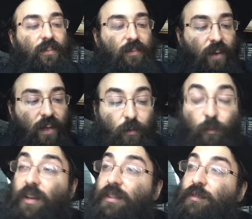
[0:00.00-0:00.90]
Teveriah.
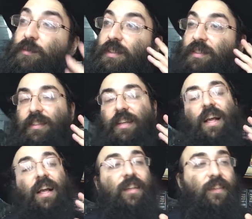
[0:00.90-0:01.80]
What is the reason?
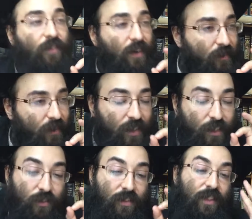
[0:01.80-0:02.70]
The very, very
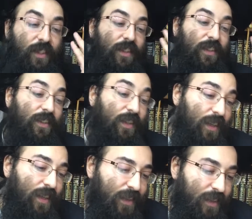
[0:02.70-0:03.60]
interesting,
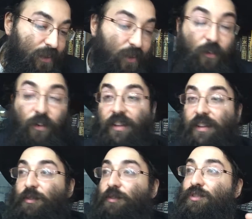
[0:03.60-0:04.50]
you call it
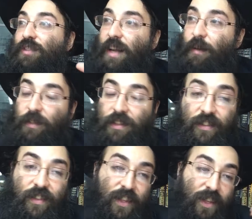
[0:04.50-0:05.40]
a drush, a
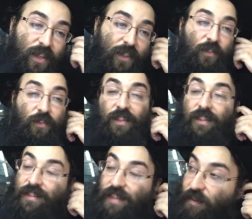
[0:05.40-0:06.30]
remez. It's written in
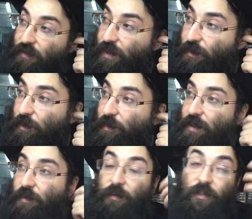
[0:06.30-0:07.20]
the Sefer of
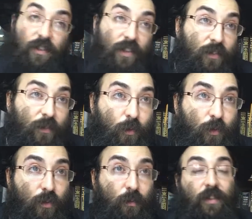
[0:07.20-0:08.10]

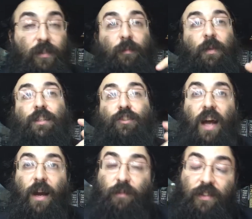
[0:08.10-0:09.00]
Mekubal. The Ben Ish
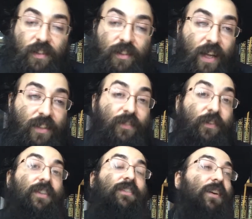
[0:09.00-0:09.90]
Chai brings it down. It's
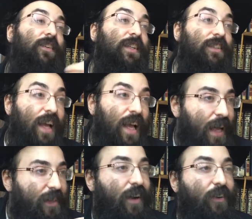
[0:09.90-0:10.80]

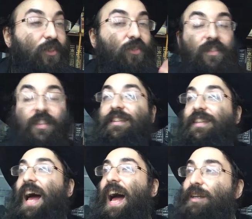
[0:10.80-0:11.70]
very interesting
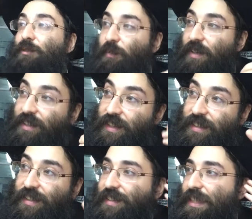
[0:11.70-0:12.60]
drash, but
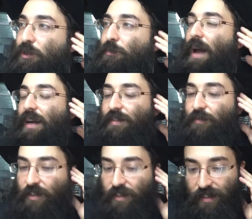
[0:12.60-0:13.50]
it's a geschmack
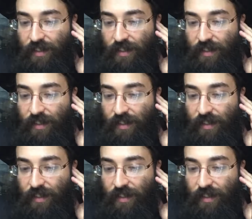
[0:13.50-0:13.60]
word.